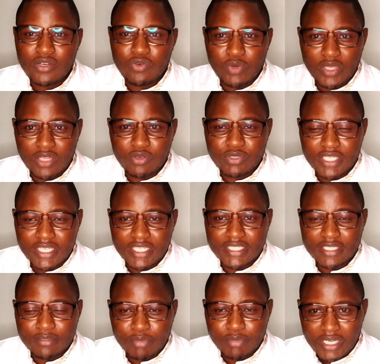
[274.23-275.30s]
without
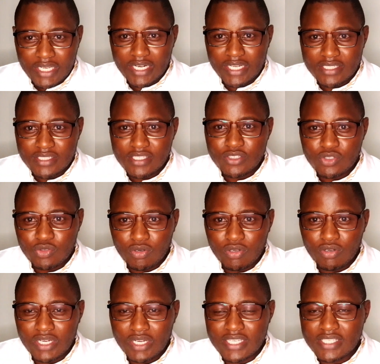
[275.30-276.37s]
getting pregnant, so
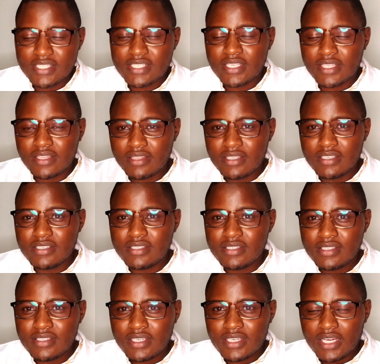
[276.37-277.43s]
long as
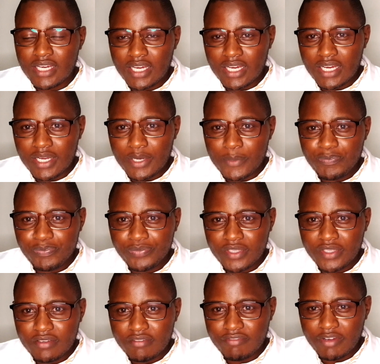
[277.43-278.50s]
this
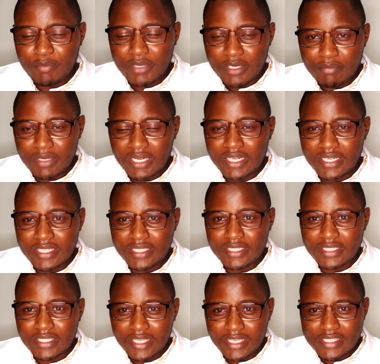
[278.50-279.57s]
family
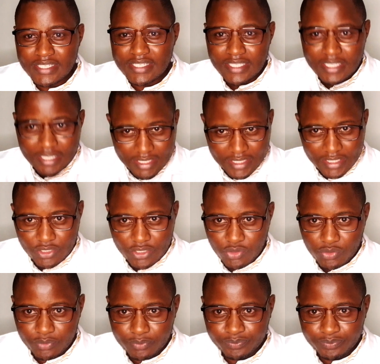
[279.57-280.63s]
planning is in situ.